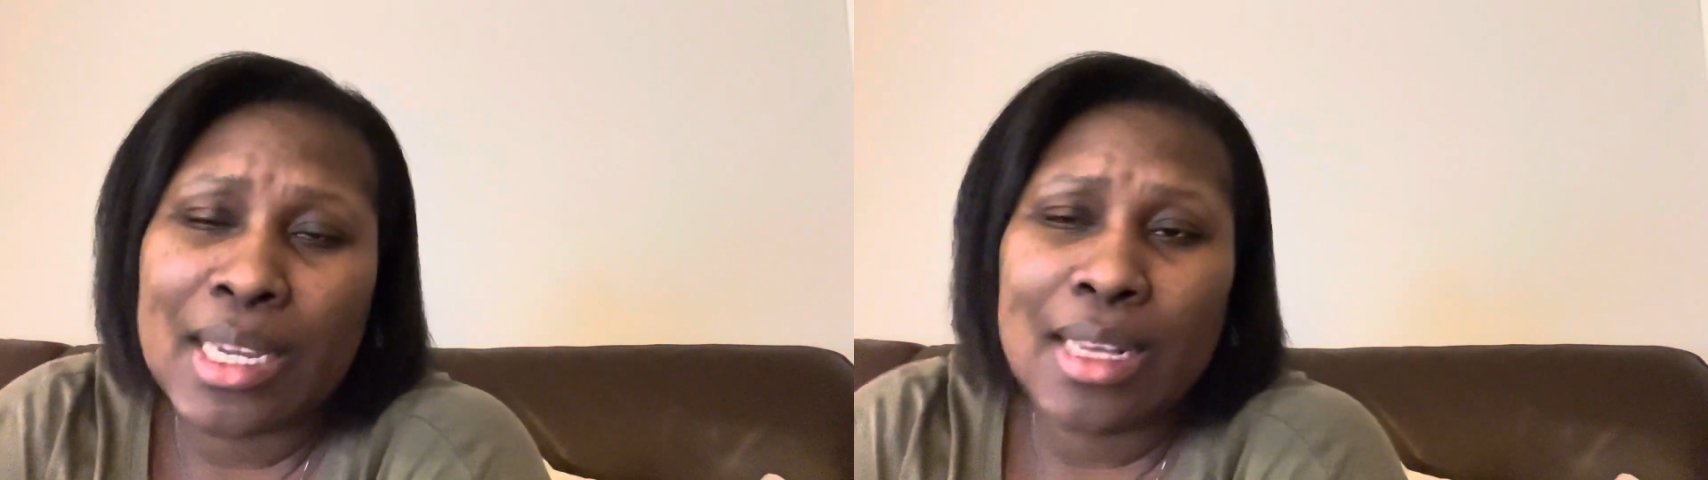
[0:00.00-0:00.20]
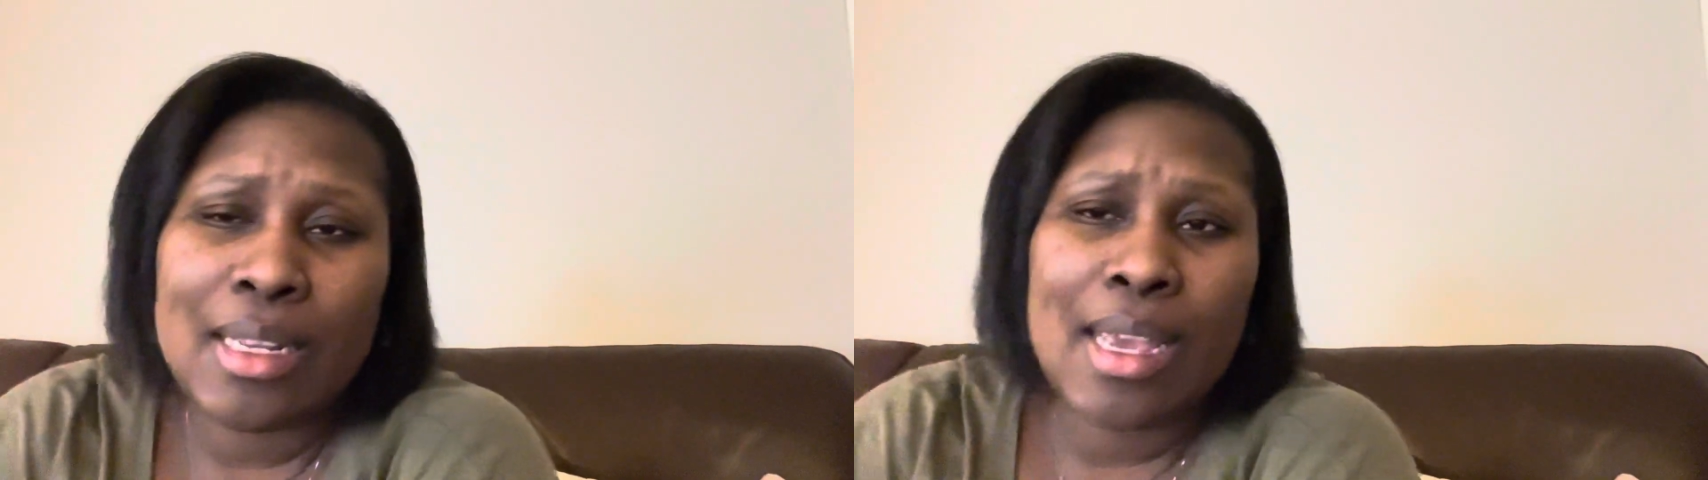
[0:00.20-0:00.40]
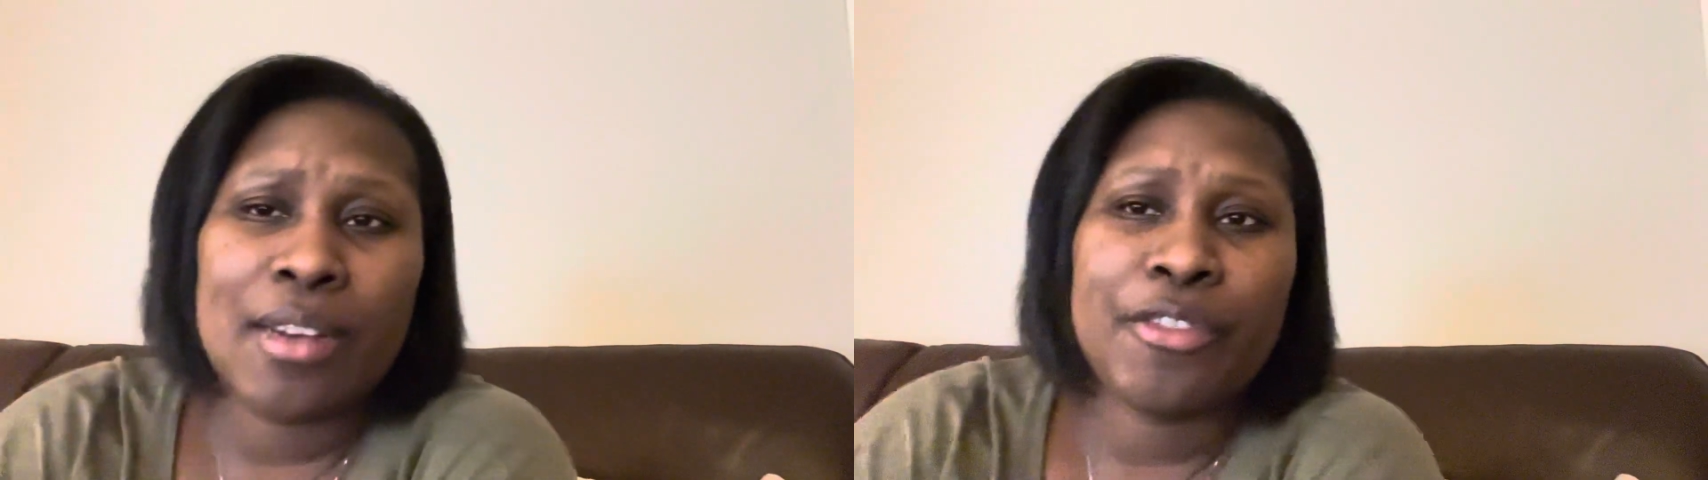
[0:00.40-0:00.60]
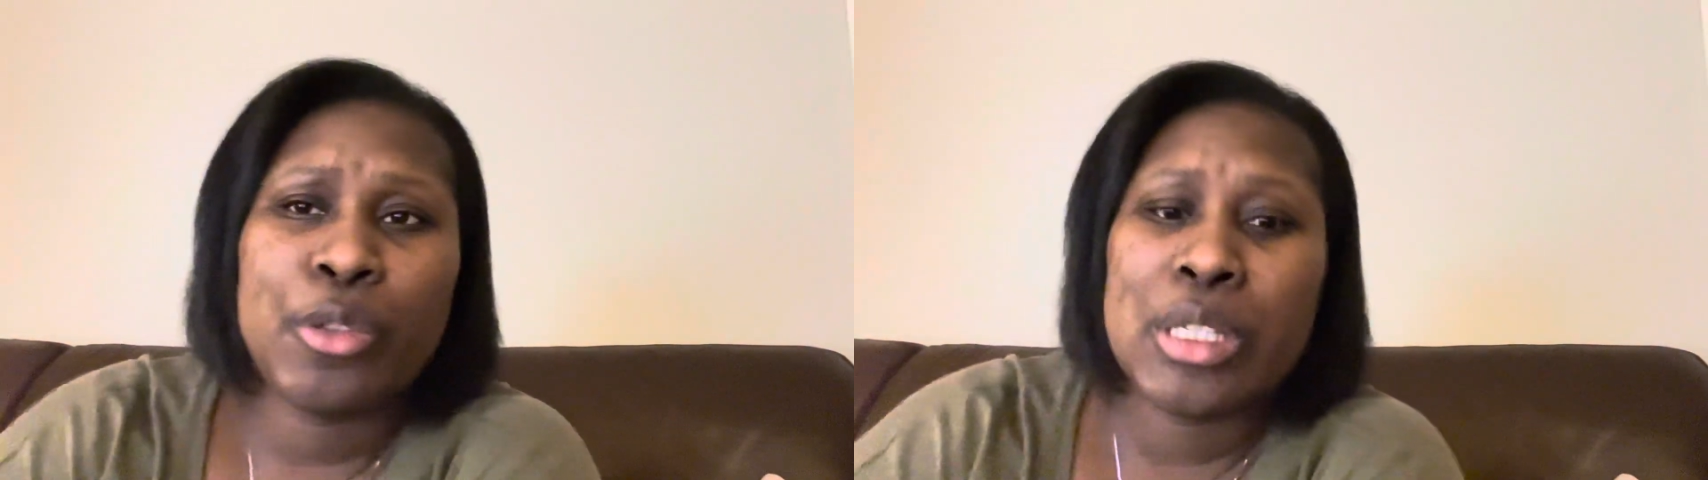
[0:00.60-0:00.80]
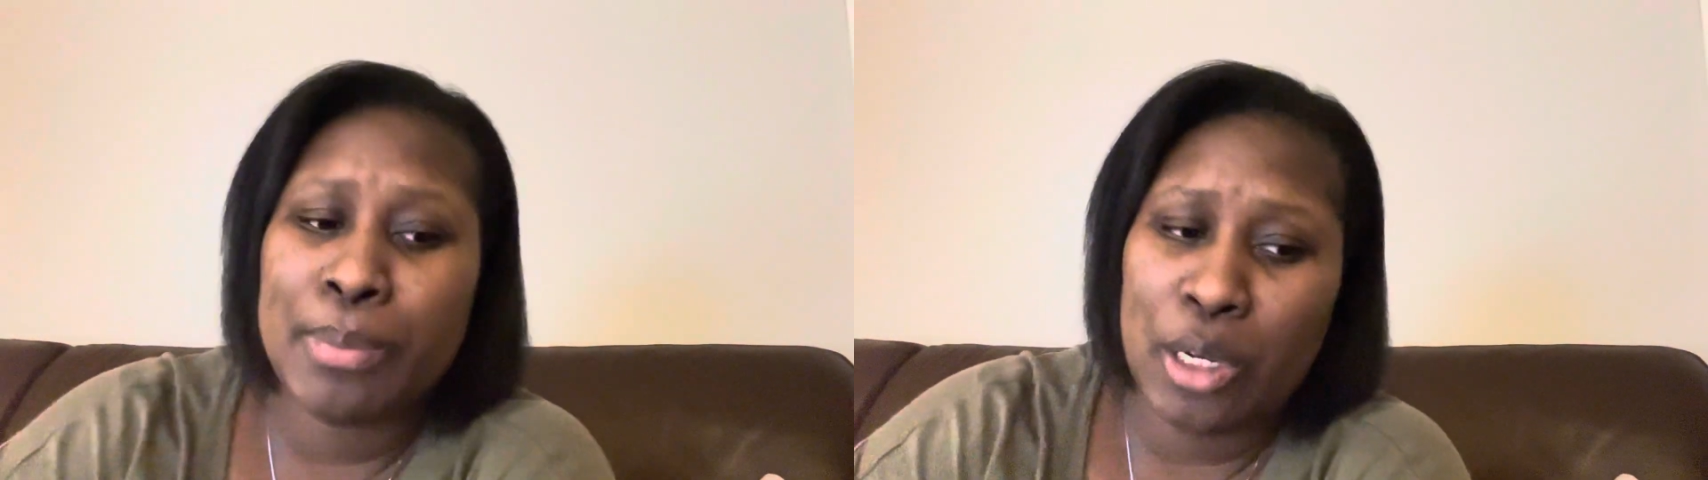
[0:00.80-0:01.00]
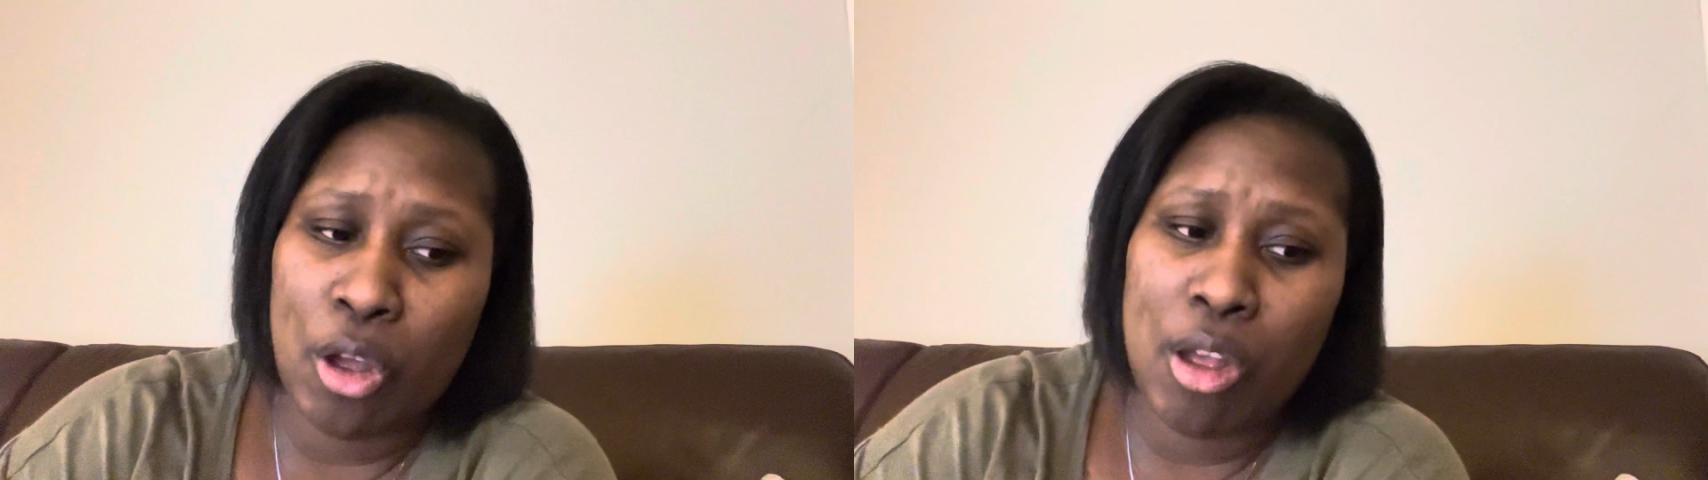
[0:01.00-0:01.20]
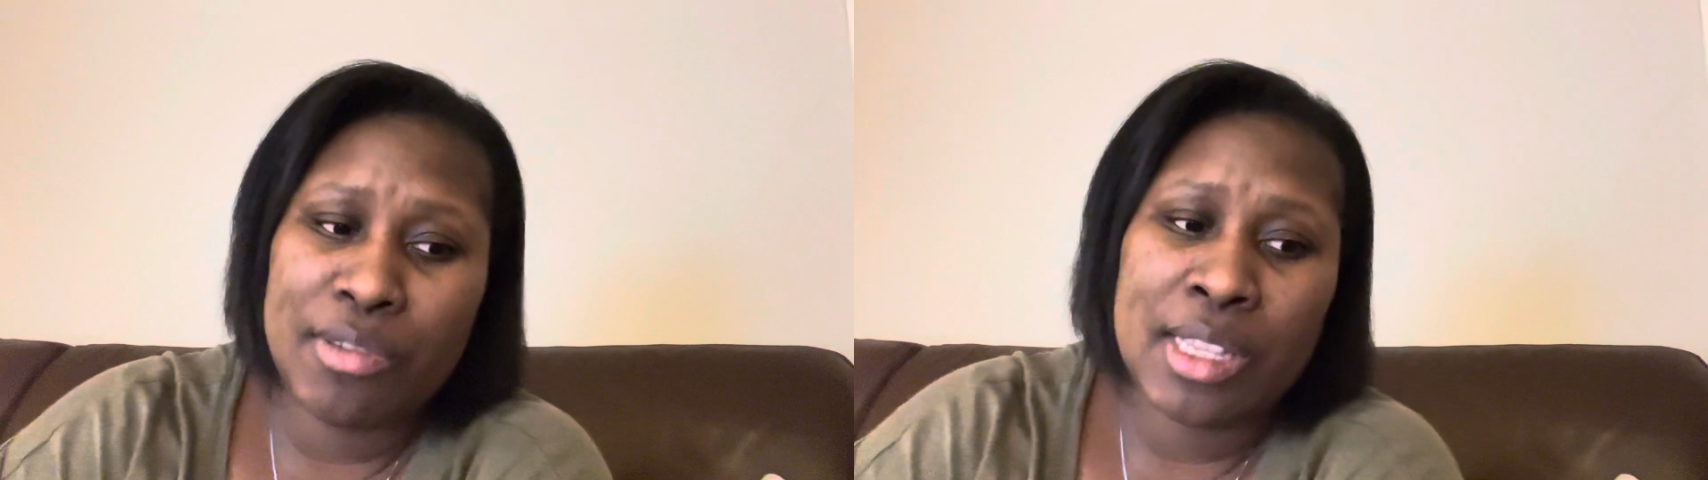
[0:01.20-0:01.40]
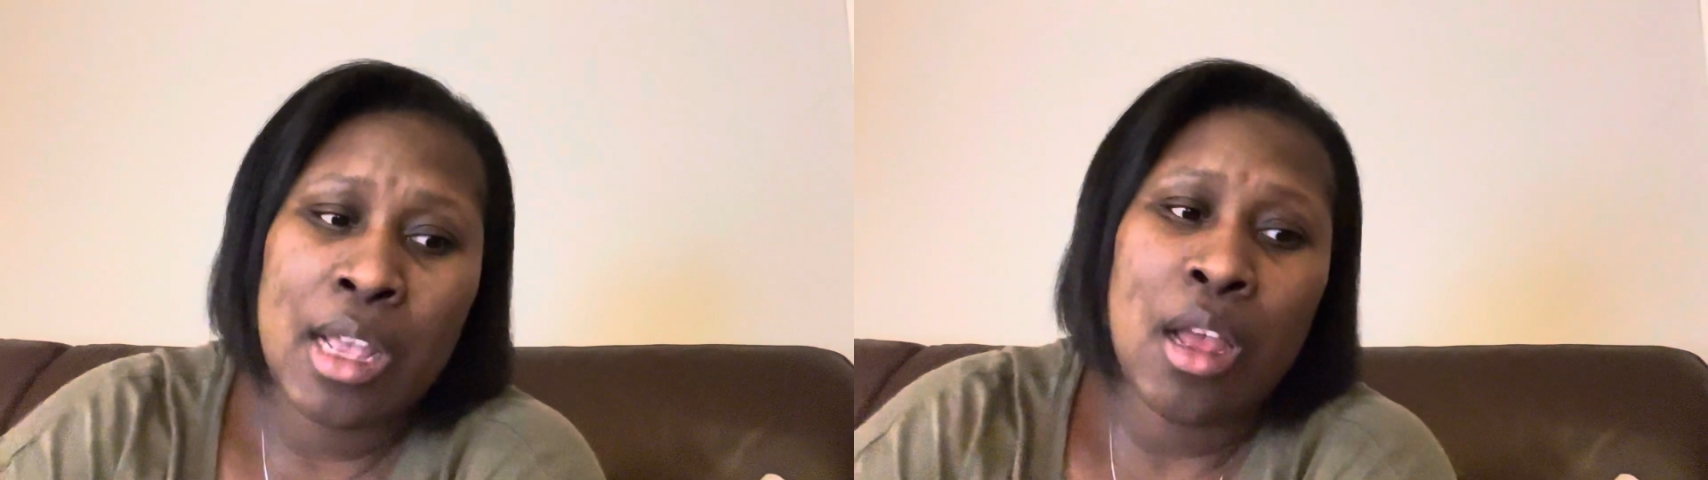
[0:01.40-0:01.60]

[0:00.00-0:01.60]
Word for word: Kandi had a few spinoffs.